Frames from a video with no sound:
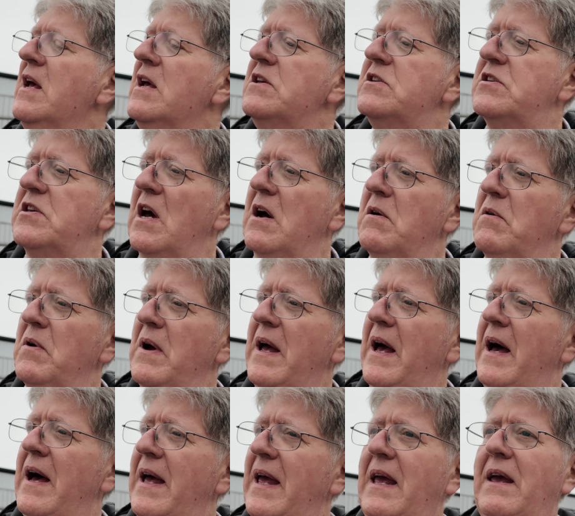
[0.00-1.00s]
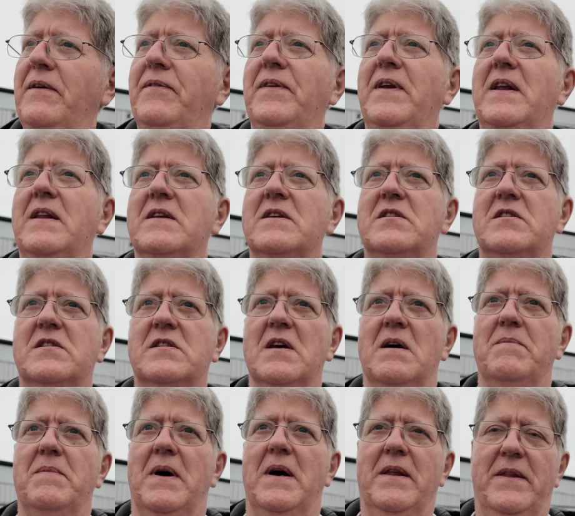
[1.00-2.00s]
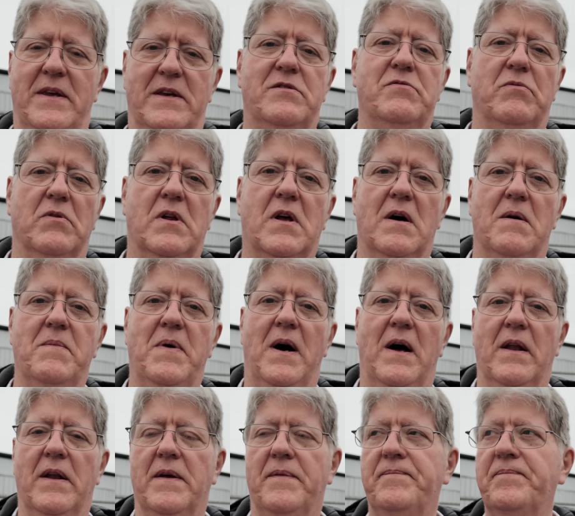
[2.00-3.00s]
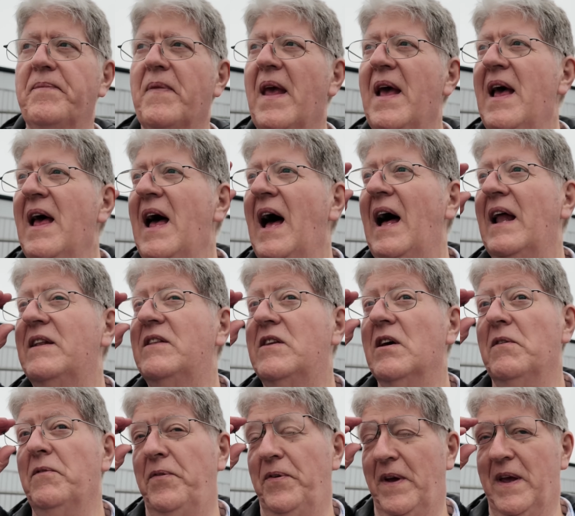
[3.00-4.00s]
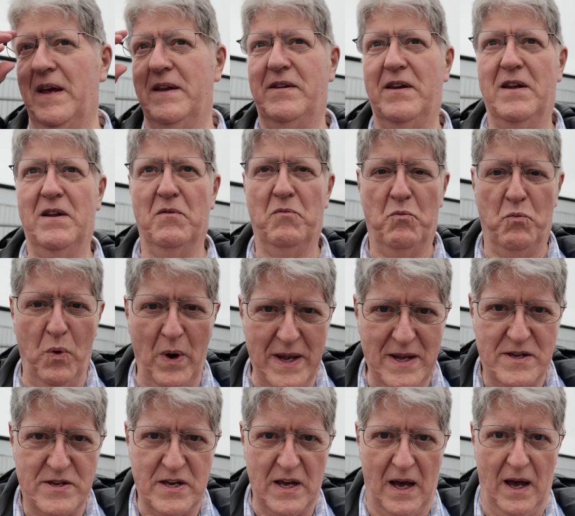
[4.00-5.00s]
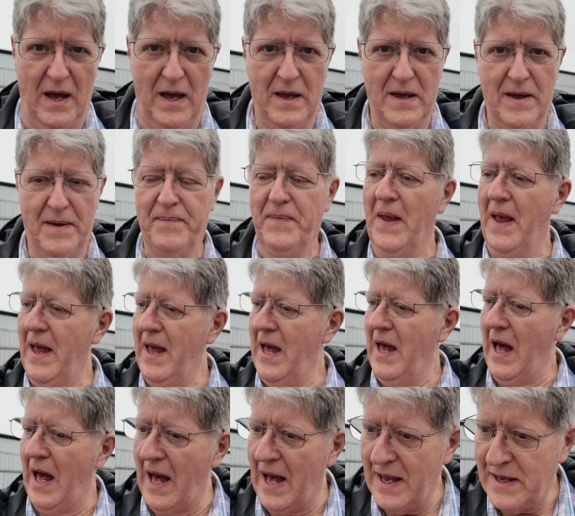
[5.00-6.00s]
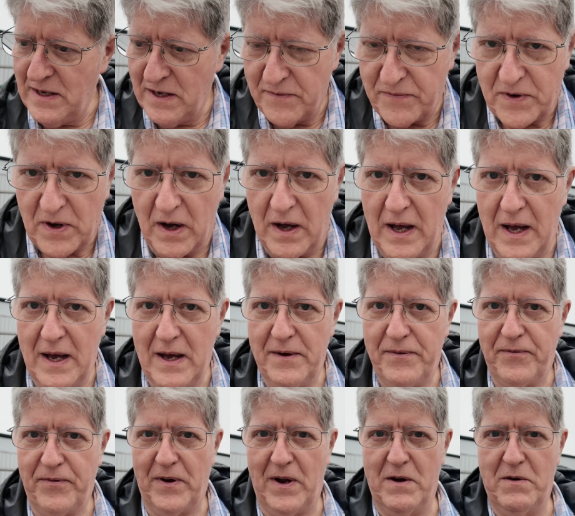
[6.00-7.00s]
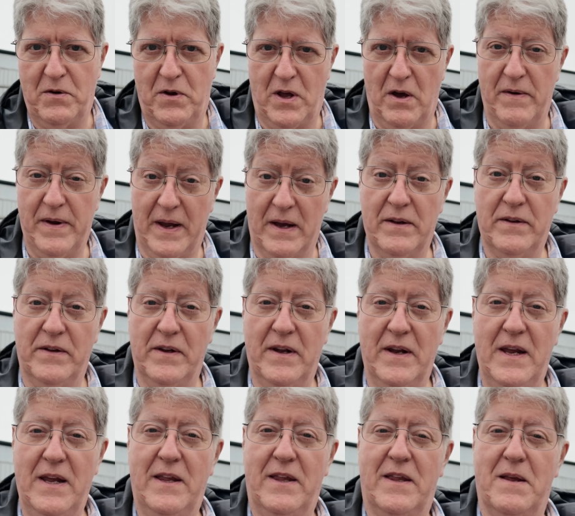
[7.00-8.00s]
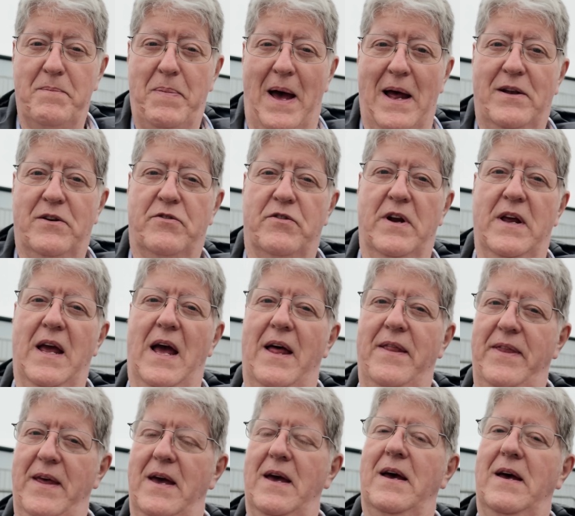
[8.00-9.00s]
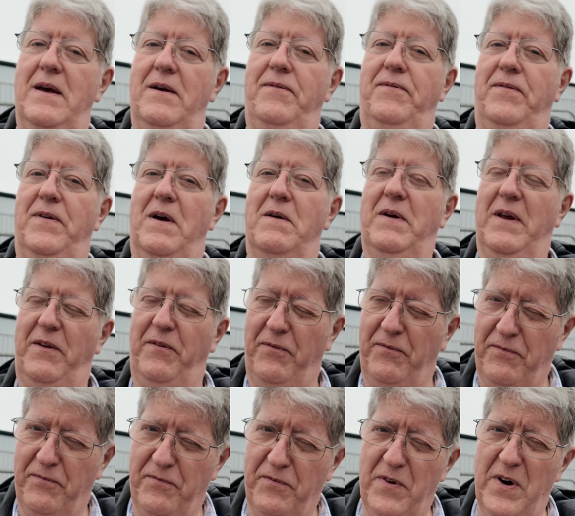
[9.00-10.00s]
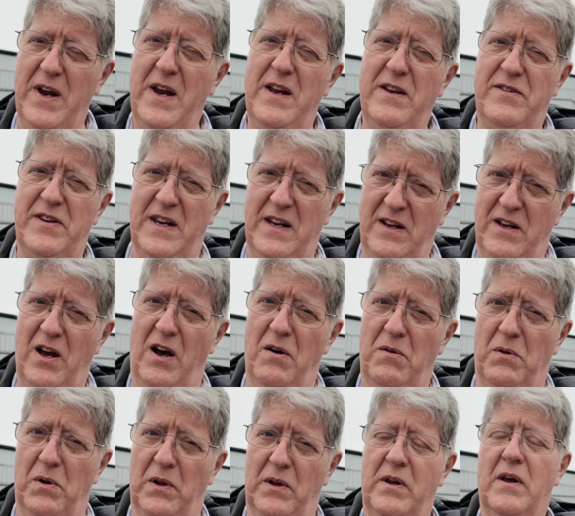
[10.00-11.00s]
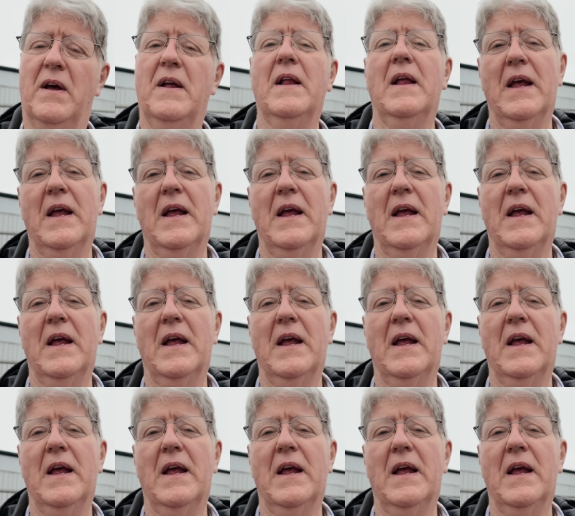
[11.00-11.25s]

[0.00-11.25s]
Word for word: So even in the summer, this will come on. And don't forget, in the winter, you've got airflow going underneath the battery, and that airflow is freezing cold.